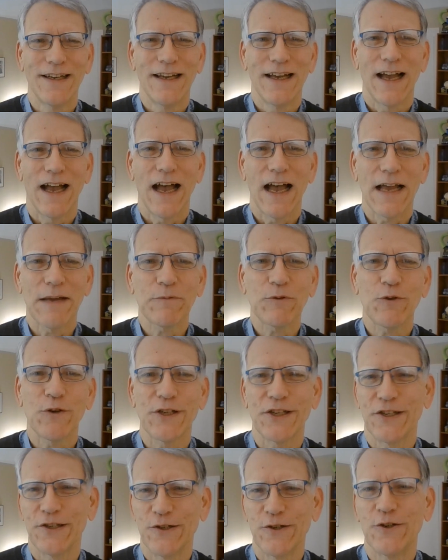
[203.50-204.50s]
I'm going
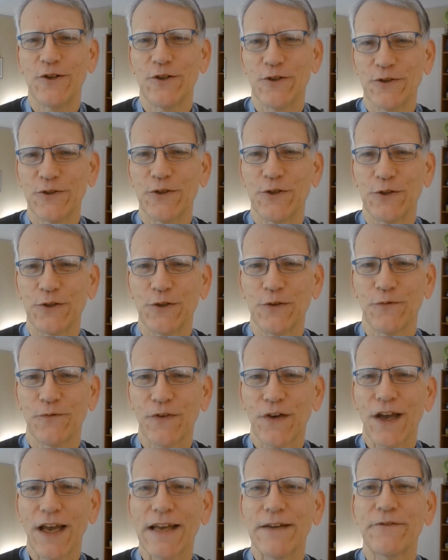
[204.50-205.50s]
to introduce you to
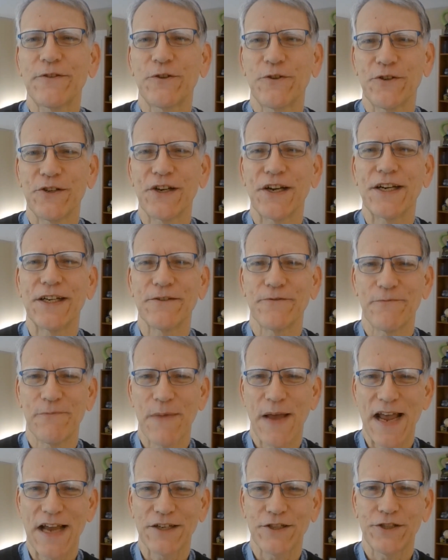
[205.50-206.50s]
five creative
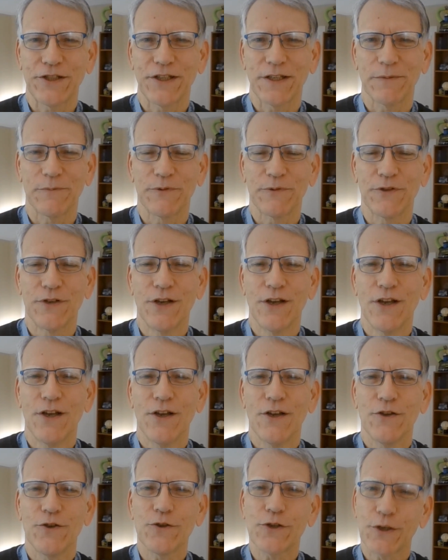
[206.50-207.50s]
mashups.
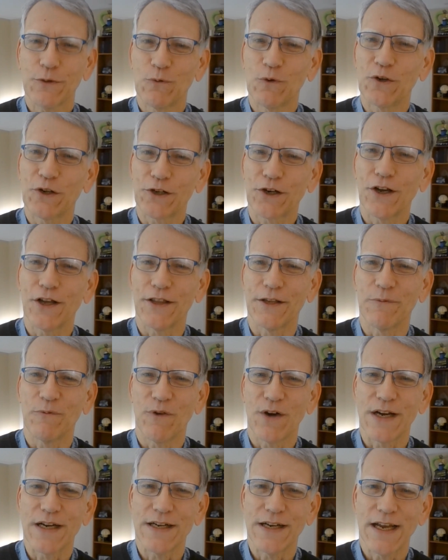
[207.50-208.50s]
You can work on them
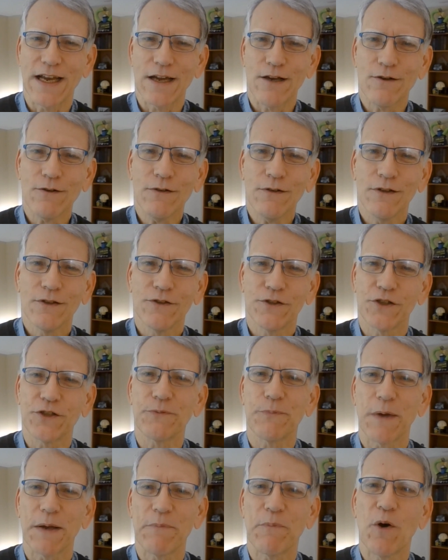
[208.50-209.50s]
right now just
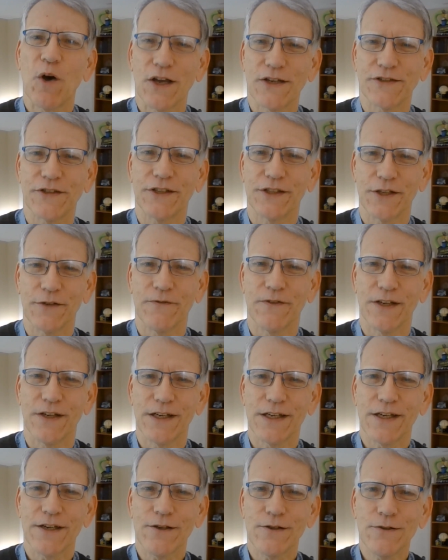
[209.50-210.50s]
by pausing the
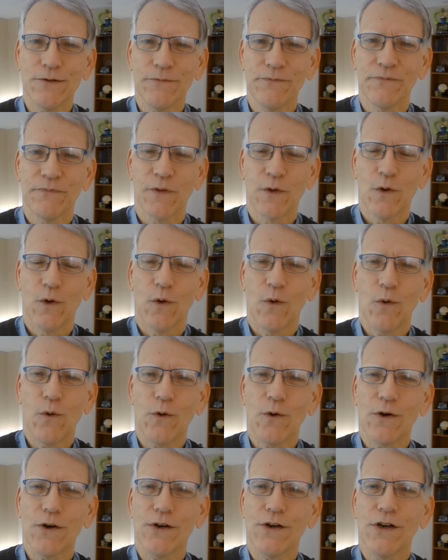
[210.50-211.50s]
video,
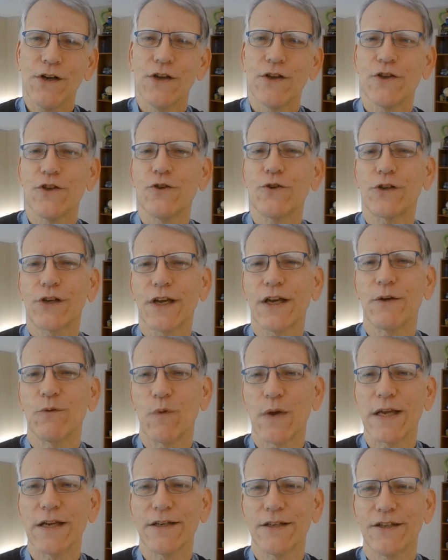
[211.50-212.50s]
or you can
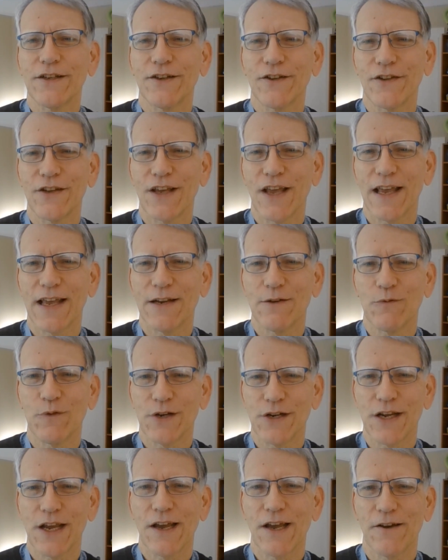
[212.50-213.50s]
wait until the end when
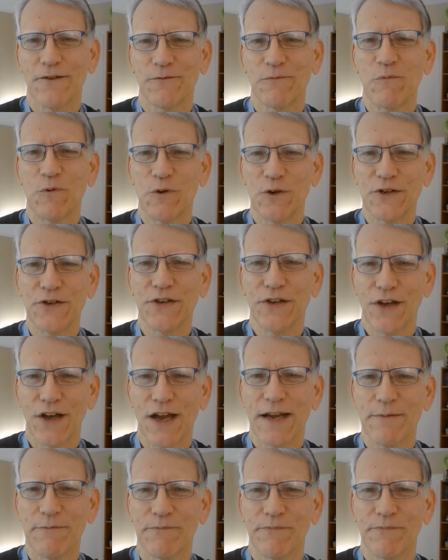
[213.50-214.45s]
you have more time.